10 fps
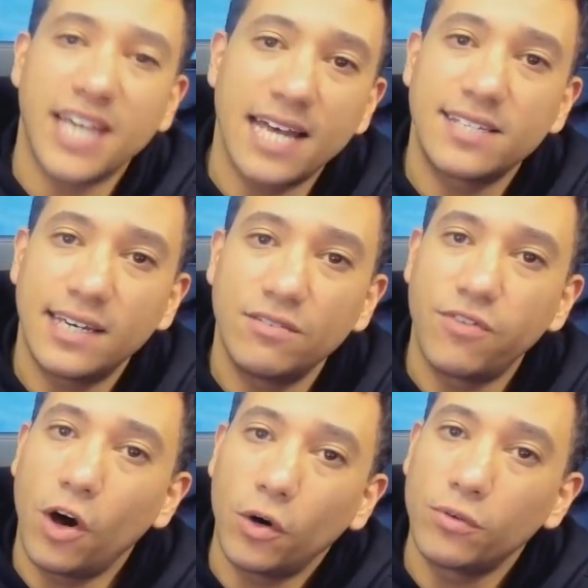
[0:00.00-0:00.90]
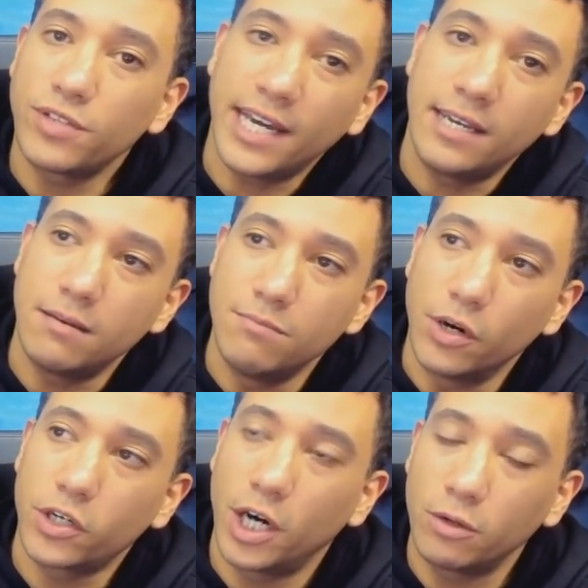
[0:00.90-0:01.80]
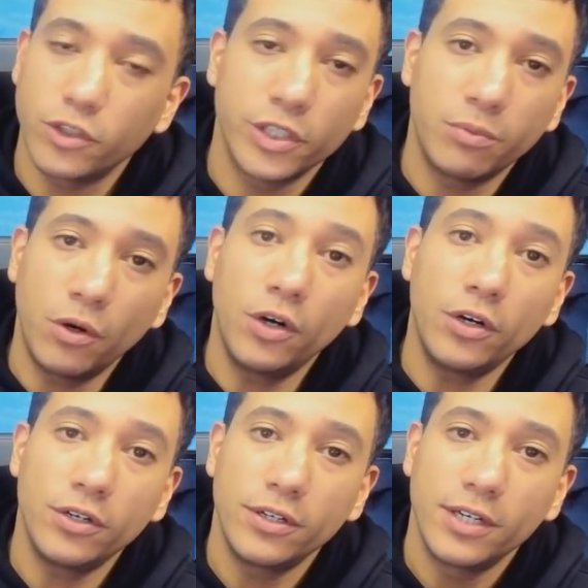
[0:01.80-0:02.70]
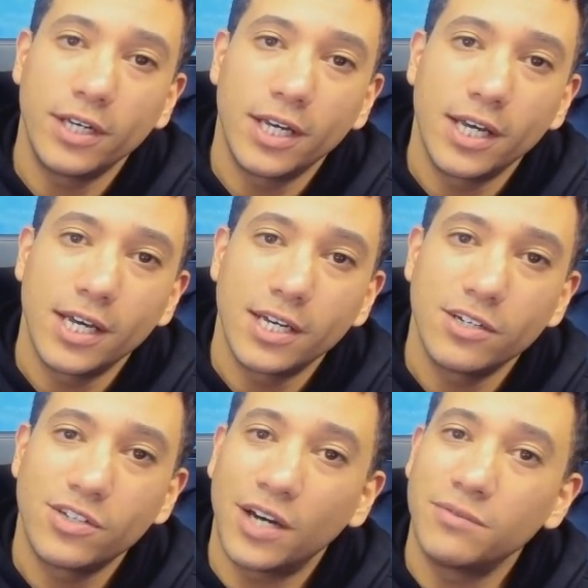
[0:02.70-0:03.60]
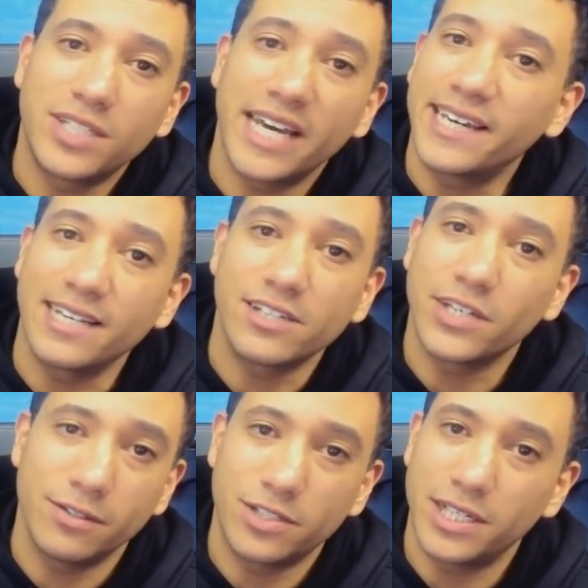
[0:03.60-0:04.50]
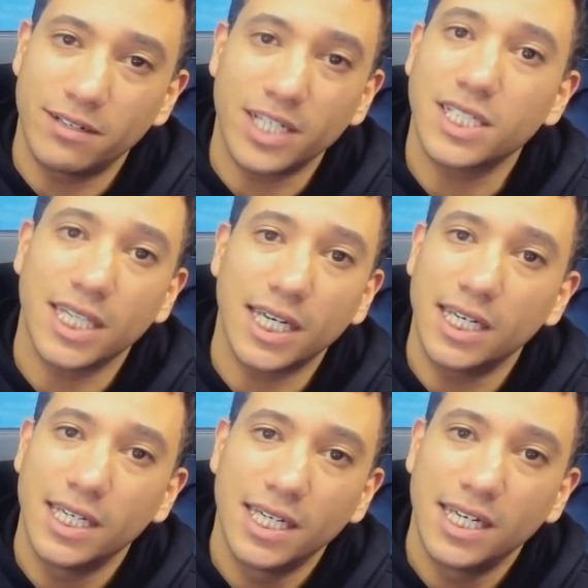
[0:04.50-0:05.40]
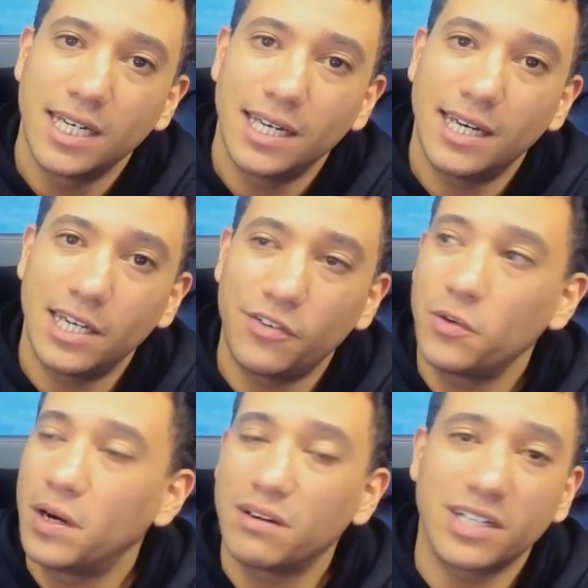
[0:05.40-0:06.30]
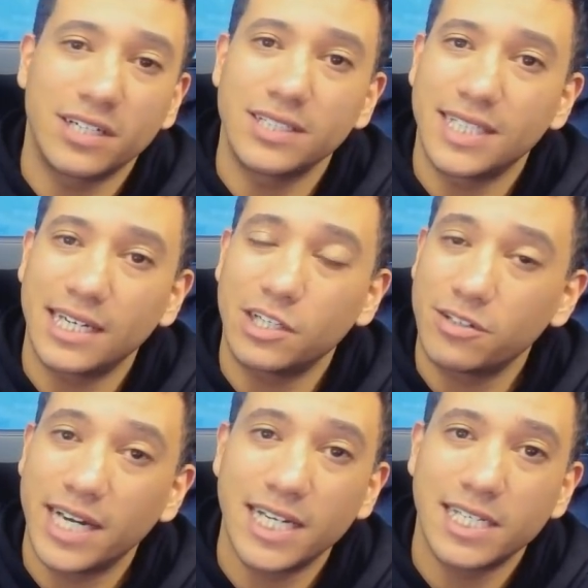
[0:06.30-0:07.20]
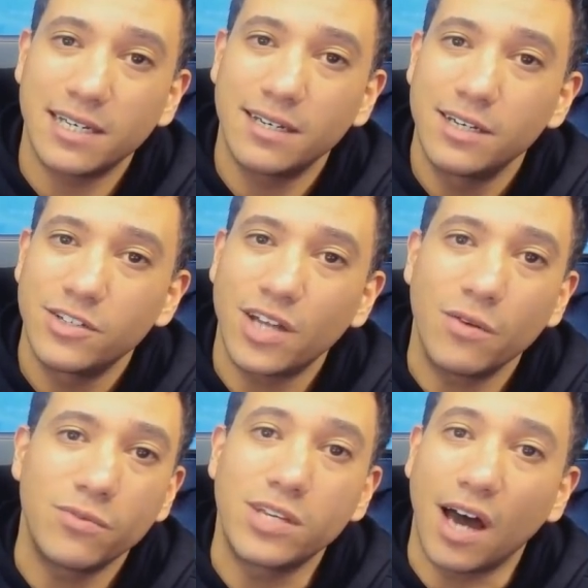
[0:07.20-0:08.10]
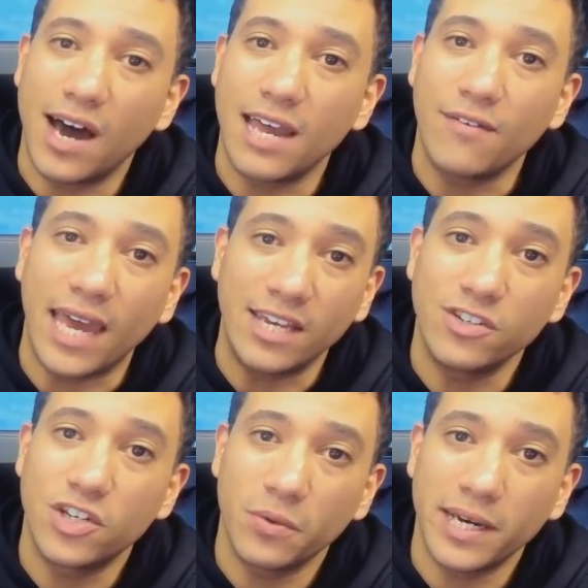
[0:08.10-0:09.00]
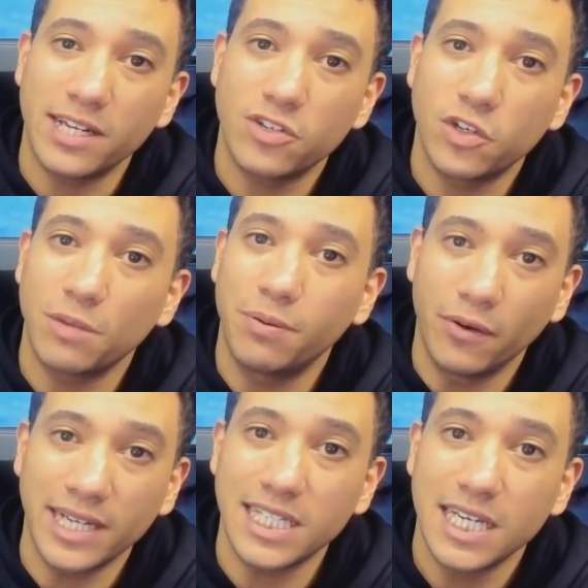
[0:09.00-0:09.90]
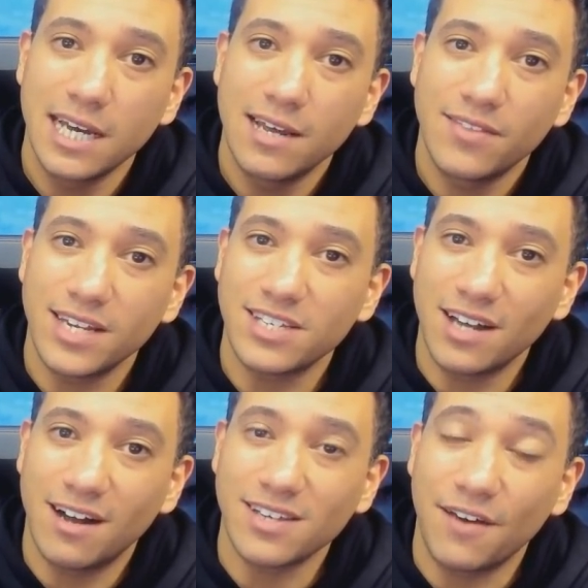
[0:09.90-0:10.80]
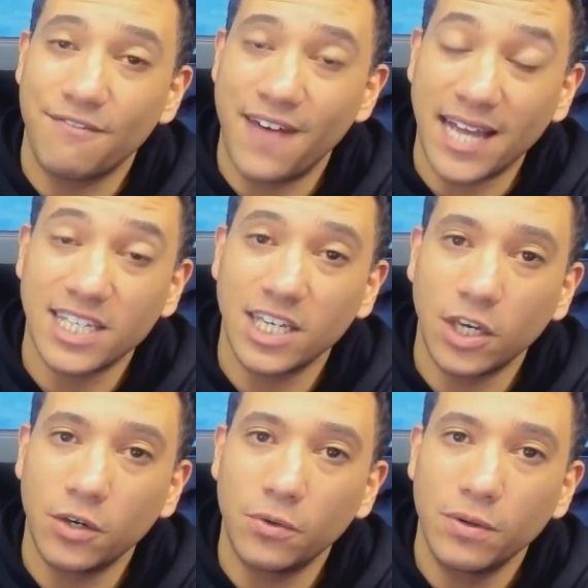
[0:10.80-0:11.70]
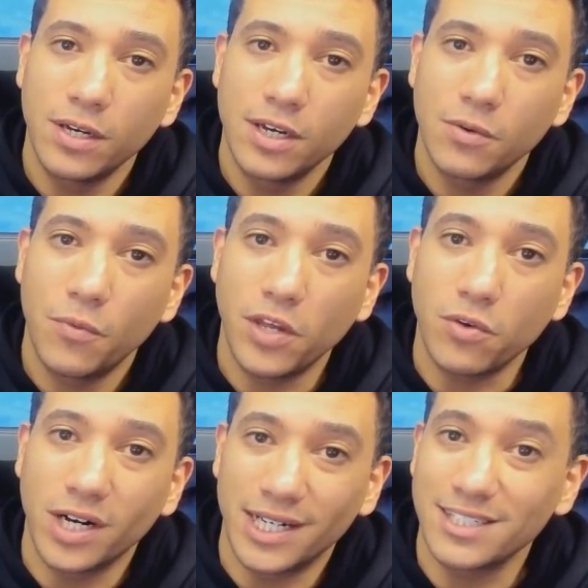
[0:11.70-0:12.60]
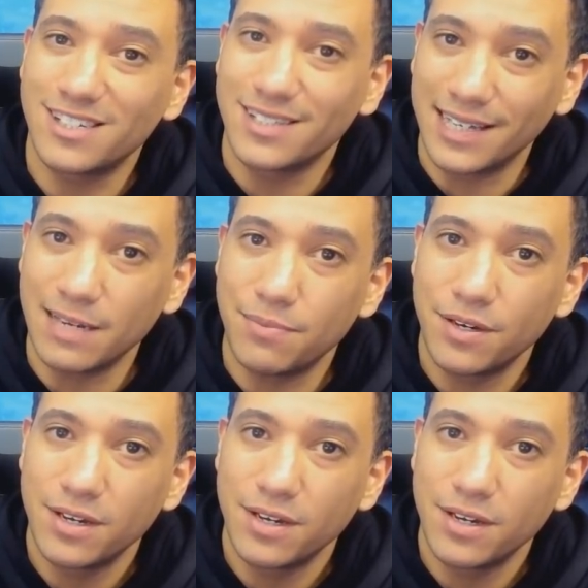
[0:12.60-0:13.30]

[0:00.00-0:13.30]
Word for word: get involved in culture war, don't take it so seriously. And if you are a content creator, don't dive into it to the point that it starts affecting you, where you can't sleep